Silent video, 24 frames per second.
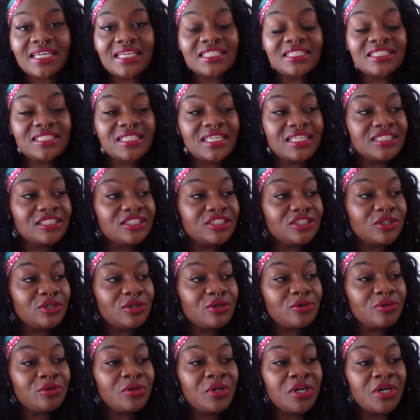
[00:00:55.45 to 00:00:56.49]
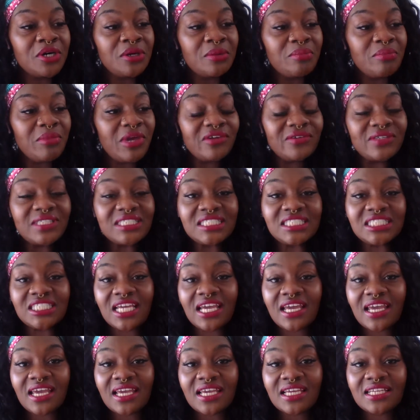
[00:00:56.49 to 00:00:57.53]
Get your Mary
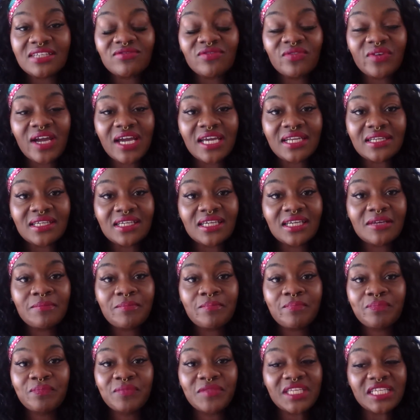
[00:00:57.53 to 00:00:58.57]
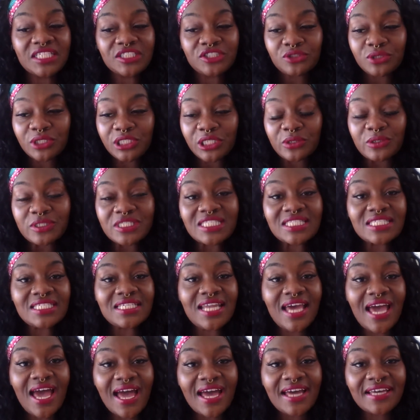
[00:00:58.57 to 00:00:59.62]
Jane ready, get you a little
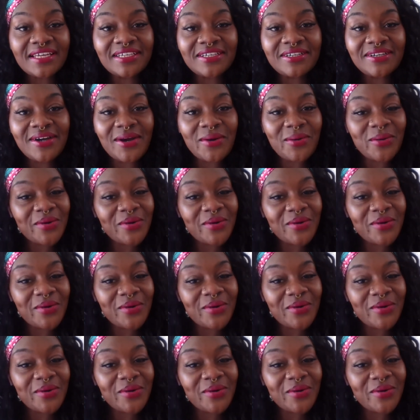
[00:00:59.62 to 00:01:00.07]
snack. All